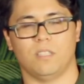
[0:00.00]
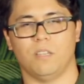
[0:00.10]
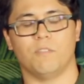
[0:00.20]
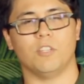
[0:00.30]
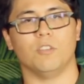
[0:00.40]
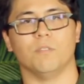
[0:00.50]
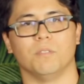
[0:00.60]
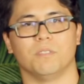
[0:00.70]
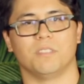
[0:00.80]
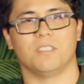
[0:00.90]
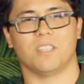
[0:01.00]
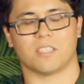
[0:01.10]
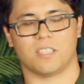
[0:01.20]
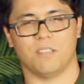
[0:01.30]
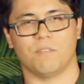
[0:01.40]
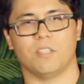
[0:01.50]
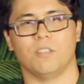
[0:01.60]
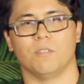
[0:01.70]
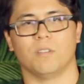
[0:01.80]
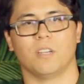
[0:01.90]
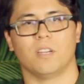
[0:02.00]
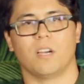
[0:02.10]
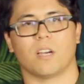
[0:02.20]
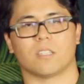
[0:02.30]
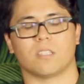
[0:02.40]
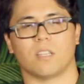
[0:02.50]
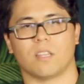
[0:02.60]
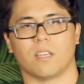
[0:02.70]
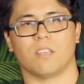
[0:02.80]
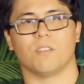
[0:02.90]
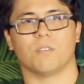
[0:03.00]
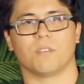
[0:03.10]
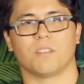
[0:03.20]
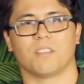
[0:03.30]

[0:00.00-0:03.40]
even you, I say thank you.